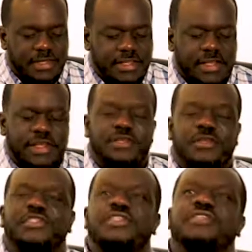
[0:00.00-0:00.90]
Thank you,
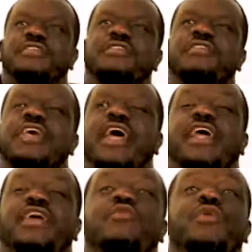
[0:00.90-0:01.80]
Jesus.
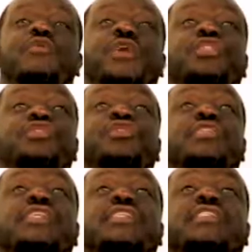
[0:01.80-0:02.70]
And you know, when we do
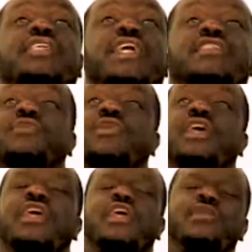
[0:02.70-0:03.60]
this, guess what?
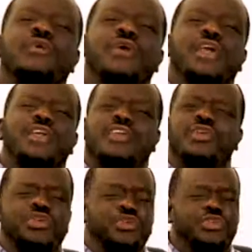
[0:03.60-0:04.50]
You know,
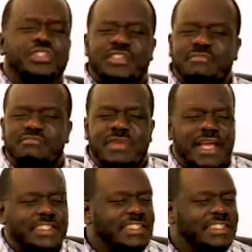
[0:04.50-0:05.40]
you, just
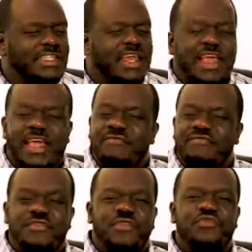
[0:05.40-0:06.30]
imagine
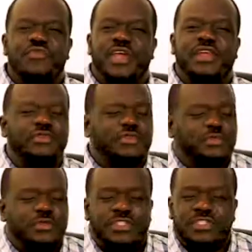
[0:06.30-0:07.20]
everywhere. You know,
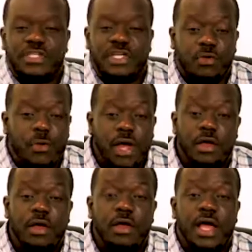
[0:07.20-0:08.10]
someone just saying, wow,
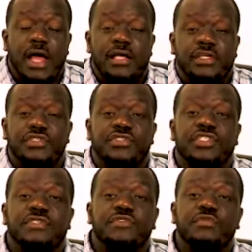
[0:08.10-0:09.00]
I just
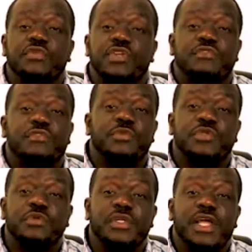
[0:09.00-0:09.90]
received some money from someone.